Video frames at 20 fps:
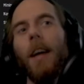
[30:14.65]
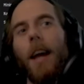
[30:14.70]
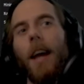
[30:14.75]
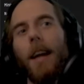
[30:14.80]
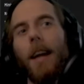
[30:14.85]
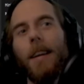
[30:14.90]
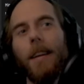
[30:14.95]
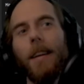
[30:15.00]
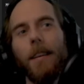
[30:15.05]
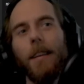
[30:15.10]
And
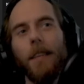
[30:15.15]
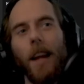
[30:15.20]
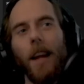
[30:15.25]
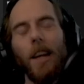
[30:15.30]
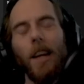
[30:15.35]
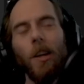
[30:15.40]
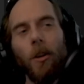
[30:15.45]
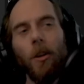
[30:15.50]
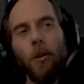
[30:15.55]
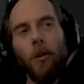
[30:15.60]
it is a
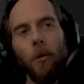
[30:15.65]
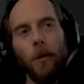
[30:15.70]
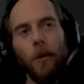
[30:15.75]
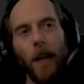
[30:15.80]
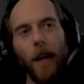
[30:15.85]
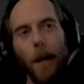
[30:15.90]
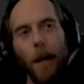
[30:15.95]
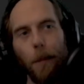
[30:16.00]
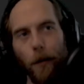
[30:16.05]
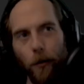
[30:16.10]
new
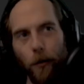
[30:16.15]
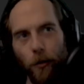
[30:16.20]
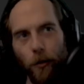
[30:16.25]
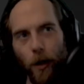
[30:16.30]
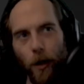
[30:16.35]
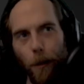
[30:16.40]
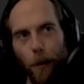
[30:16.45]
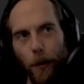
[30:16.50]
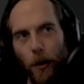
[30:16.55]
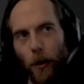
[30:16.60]
type of
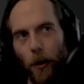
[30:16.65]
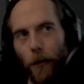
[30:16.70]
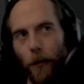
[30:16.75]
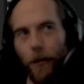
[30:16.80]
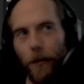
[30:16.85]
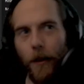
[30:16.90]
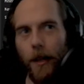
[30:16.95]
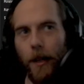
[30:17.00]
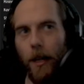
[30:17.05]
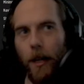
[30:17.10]
ship called
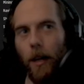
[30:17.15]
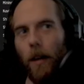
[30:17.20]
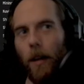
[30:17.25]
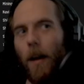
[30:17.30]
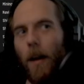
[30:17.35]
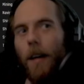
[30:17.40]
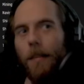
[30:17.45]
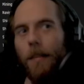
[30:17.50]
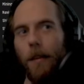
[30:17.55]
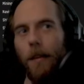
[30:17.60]
the
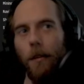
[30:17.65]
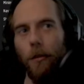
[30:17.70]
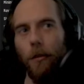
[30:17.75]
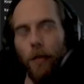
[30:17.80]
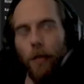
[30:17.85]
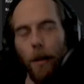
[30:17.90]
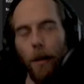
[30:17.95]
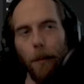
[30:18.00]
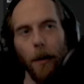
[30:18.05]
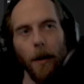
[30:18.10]
Colossus
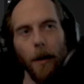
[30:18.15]
ship.